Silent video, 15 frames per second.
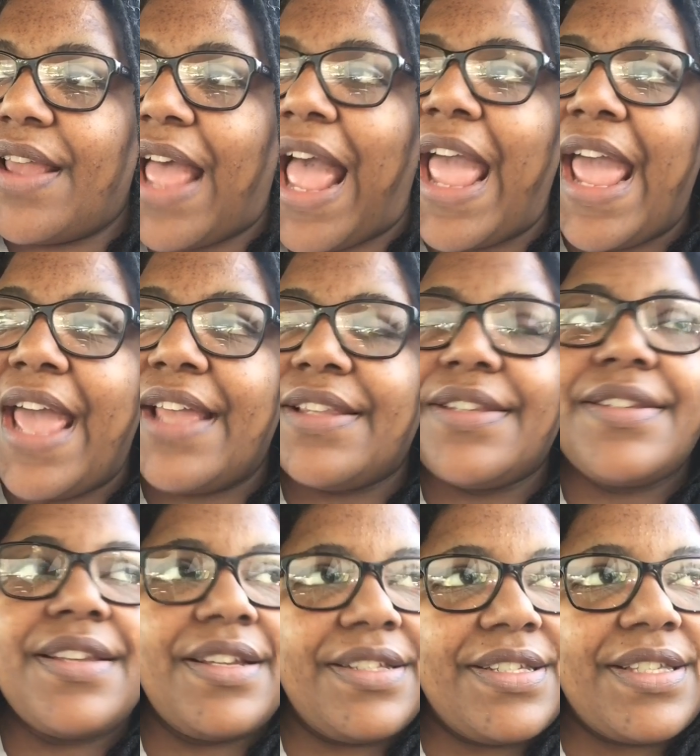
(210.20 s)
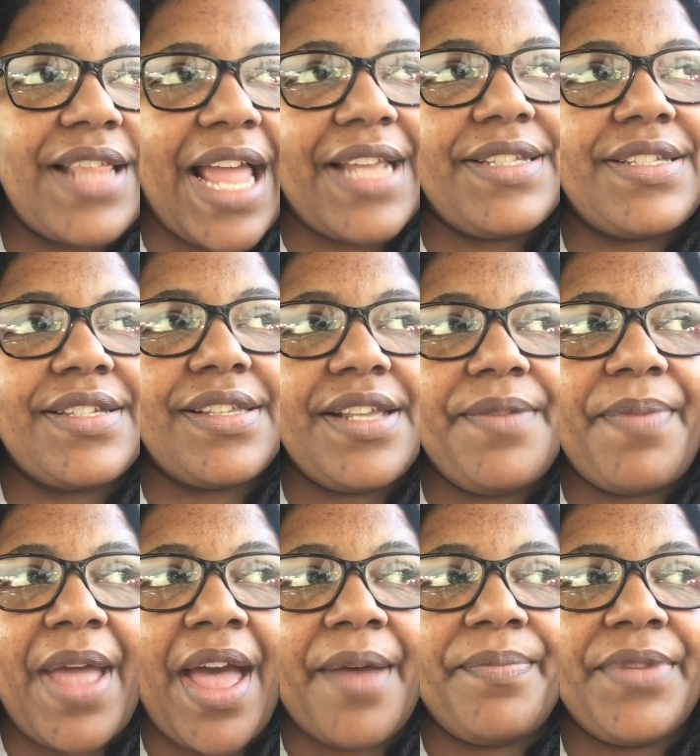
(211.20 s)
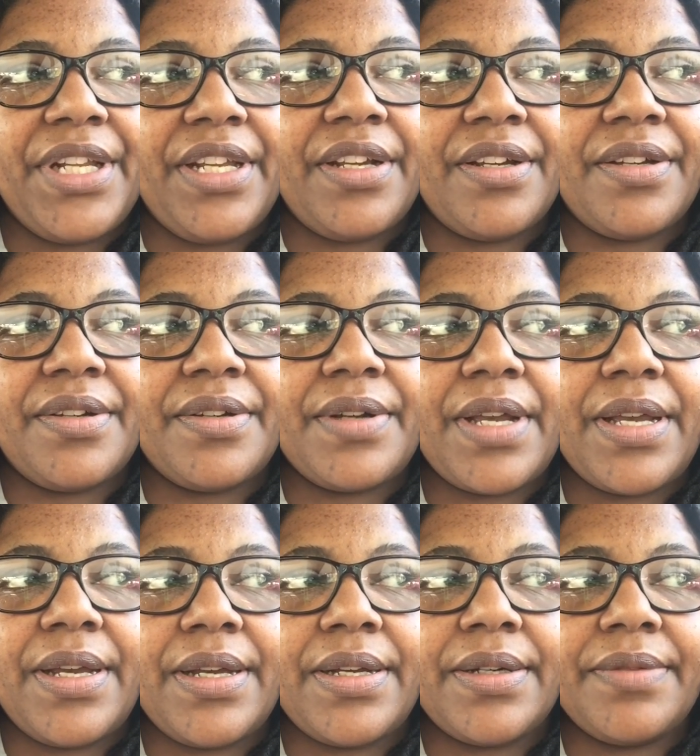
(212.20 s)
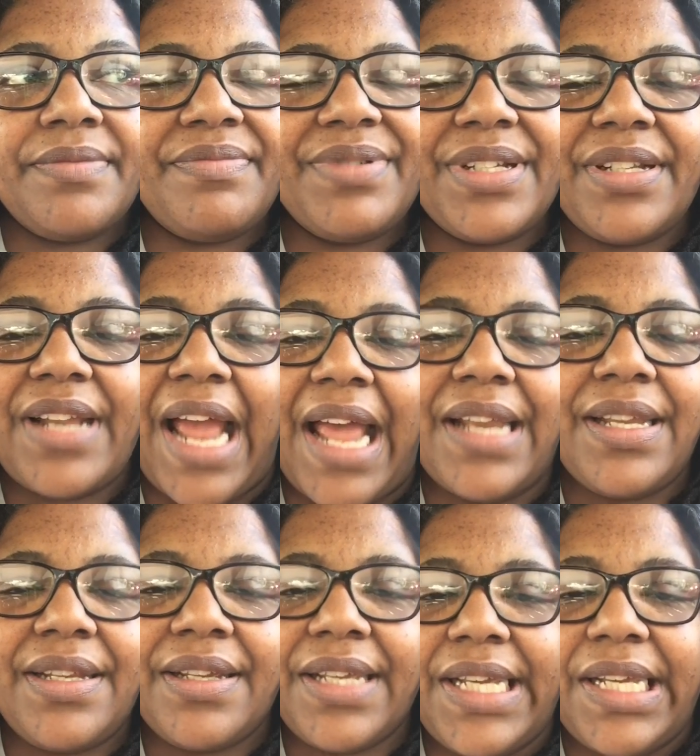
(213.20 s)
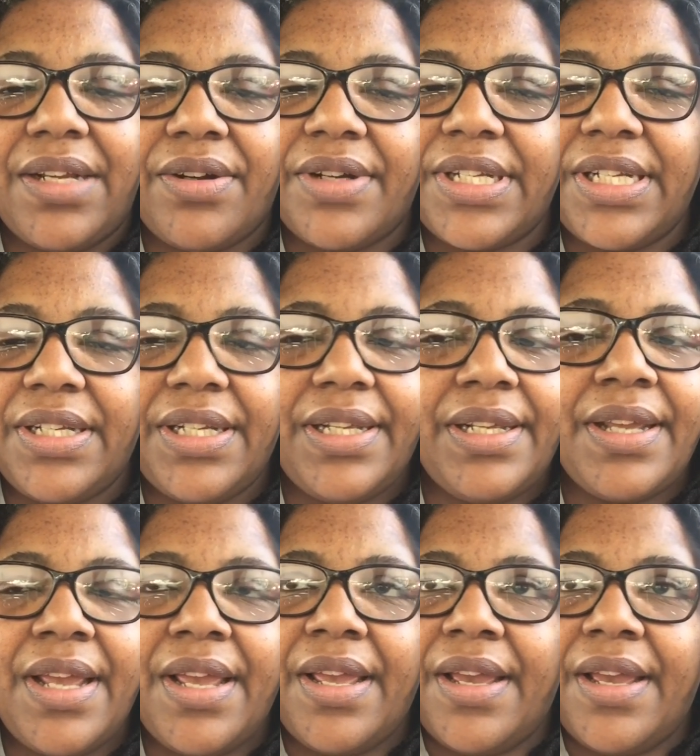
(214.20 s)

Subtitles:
had a slight sleep apnea, but I didn't get on any